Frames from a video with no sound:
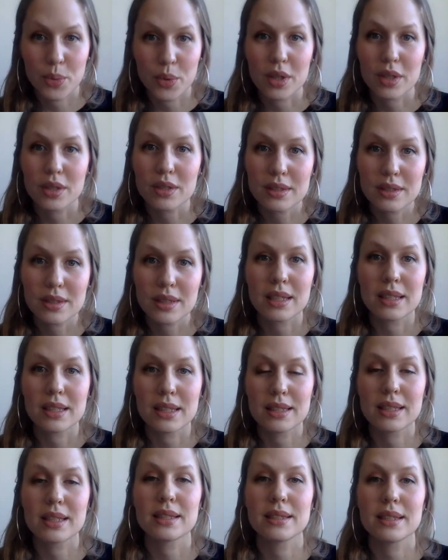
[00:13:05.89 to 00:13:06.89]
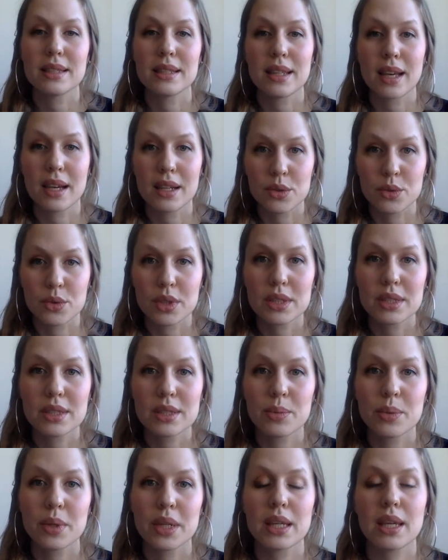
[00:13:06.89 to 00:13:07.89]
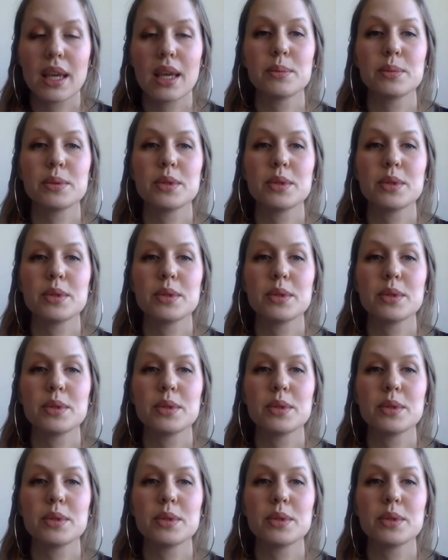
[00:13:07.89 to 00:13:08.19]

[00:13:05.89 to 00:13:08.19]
worse in the 1600s when it came